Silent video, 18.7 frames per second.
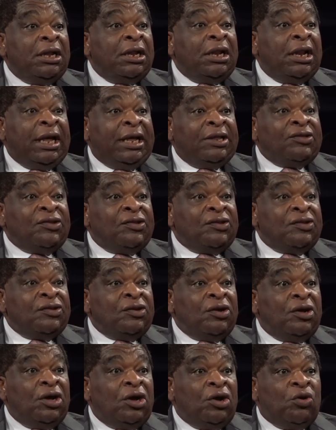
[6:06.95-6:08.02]
let's
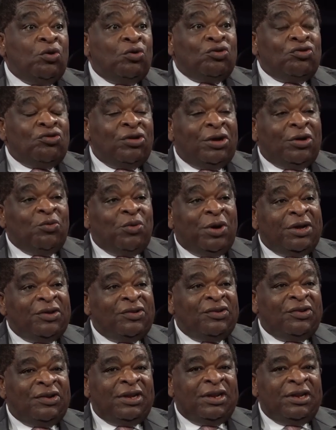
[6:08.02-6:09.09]
go to your
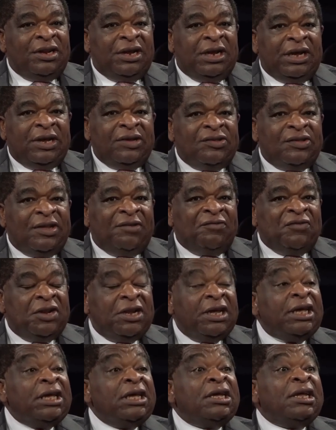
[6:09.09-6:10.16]
question,
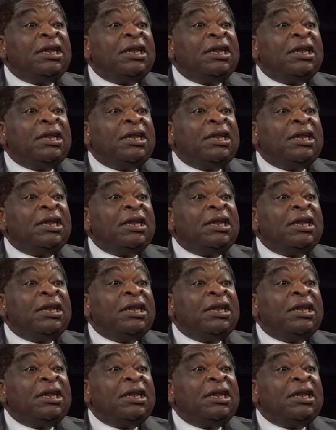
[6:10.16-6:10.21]
Stéphanie.